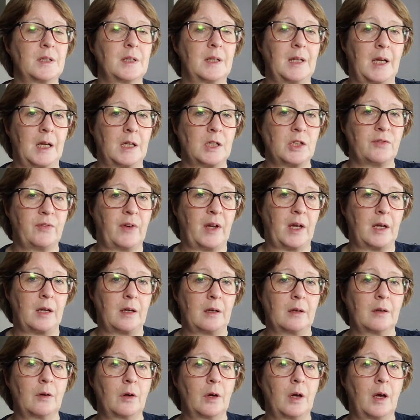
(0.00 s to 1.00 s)
at the age of 8
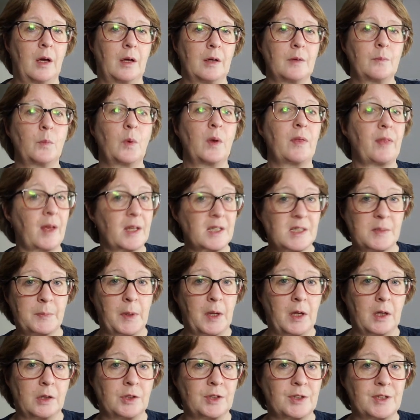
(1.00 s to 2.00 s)
with
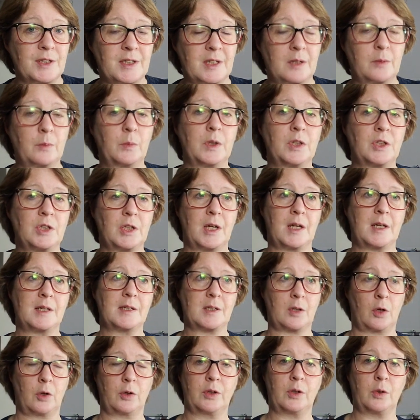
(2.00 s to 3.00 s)
Asperger's, which is
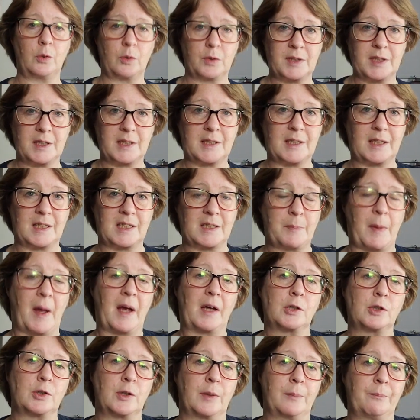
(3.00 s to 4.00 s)
on the autistic
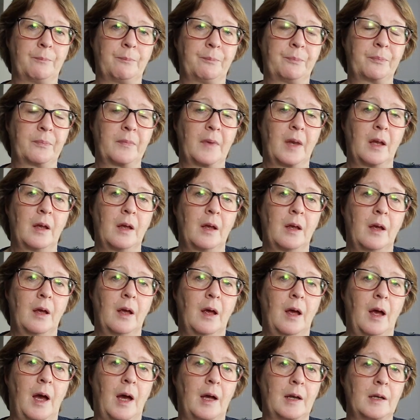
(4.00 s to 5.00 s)
spectrum.
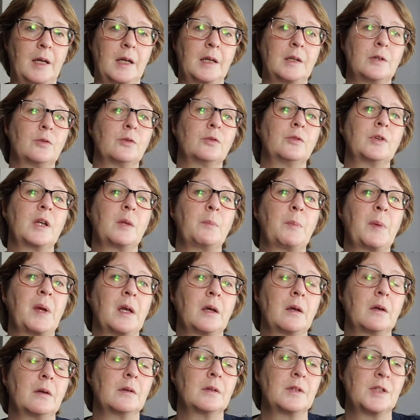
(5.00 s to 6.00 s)
And he'd already
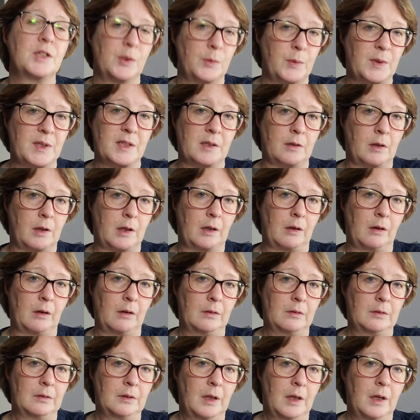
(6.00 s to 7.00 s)
been
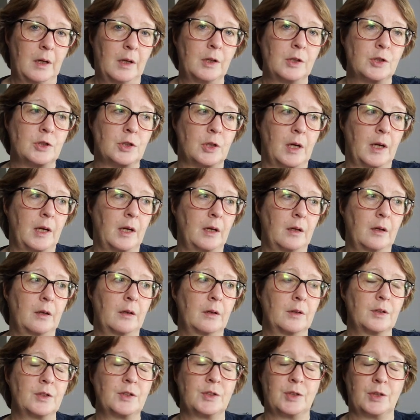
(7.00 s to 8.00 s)
suicidal,
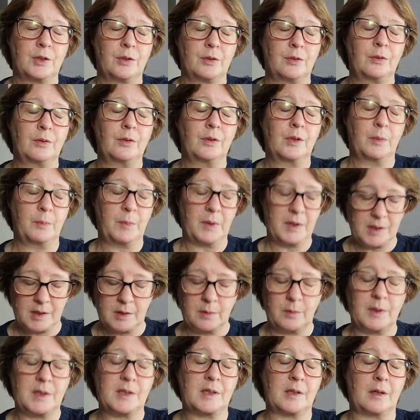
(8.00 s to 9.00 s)
trying to commit
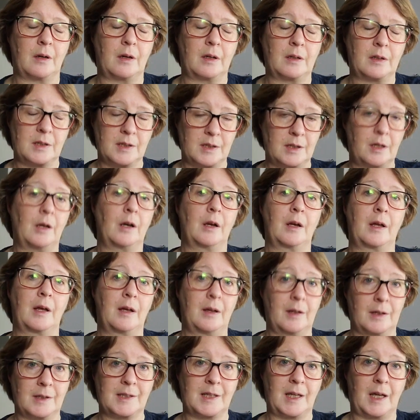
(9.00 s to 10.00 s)
suicide as early
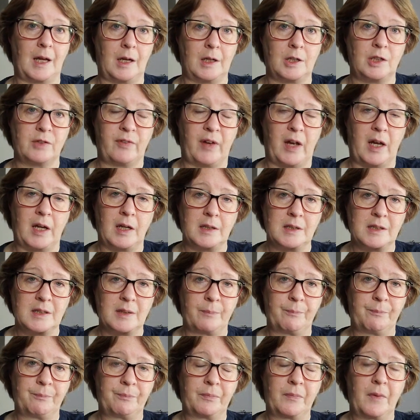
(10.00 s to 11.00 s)
as the age of 8.
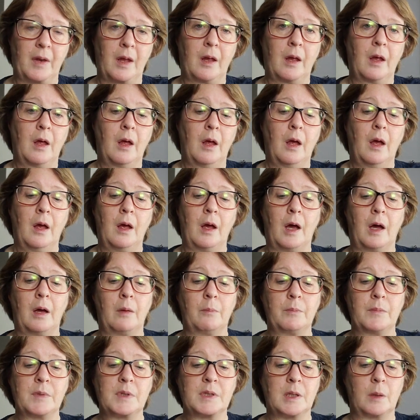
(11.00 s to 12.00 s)

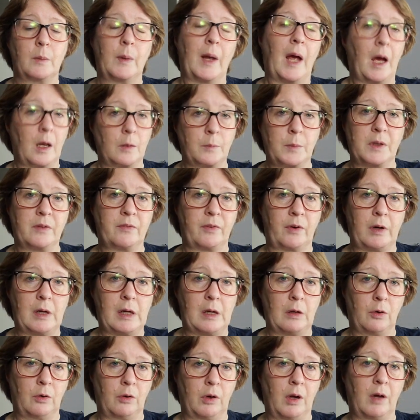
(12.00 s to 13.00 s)
So it had been a very
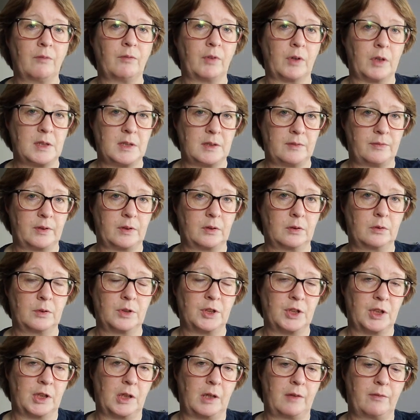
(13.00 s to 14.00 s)
long and very difficult
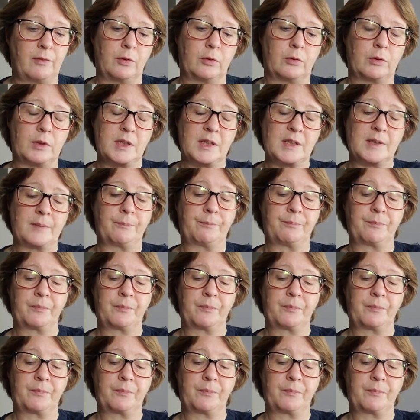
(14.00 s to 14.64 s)
journey for us.